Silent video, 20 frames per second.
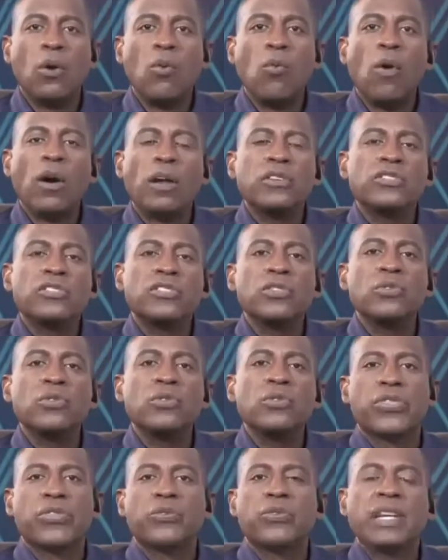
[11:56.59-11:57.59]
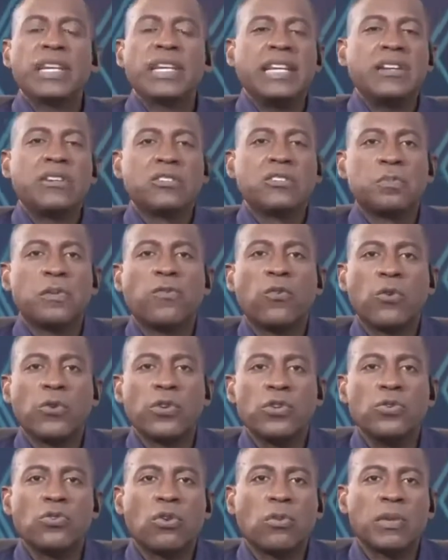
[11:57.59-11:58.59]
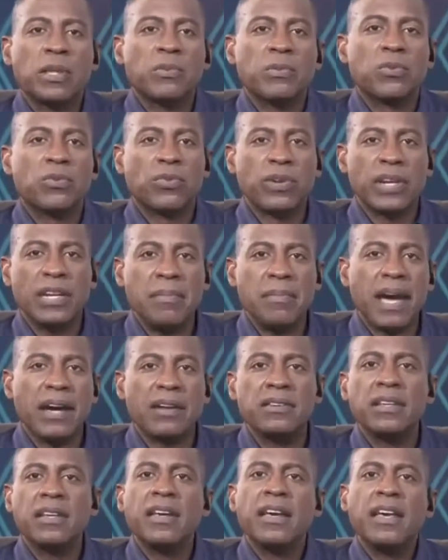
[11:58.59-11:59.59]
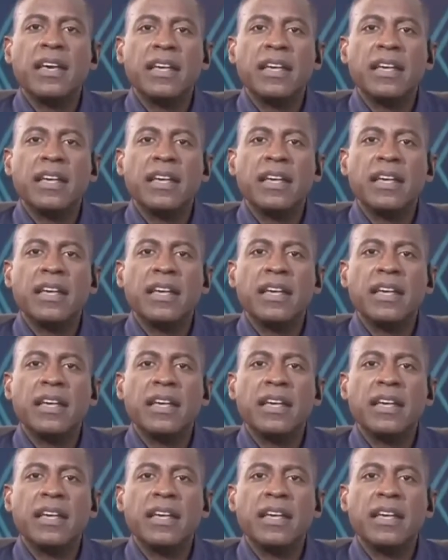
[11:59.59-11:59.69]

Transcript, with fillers: one, two, or three years before you normally would read about